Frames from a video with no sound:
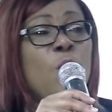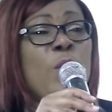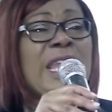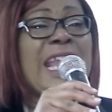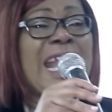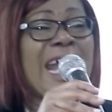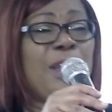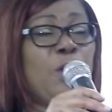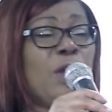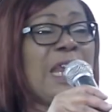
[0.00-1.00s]
we
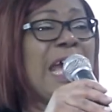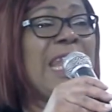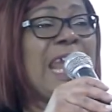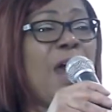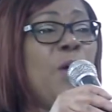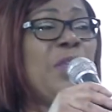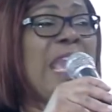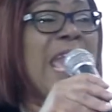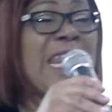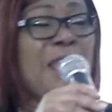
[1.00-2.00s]
cannot allow
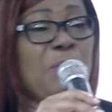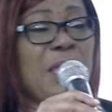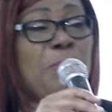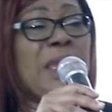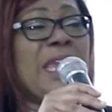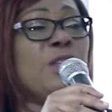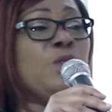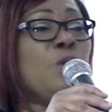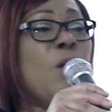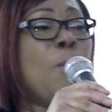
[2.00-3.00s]
the enemy begin
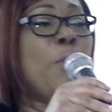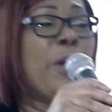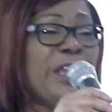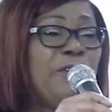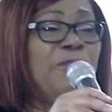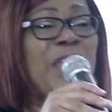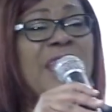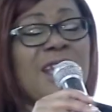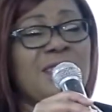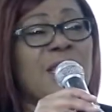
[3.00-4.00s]
to point
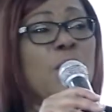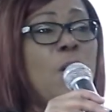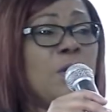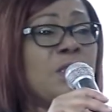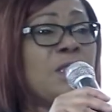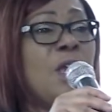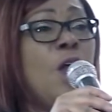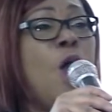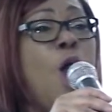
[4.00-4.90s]
fingers at us.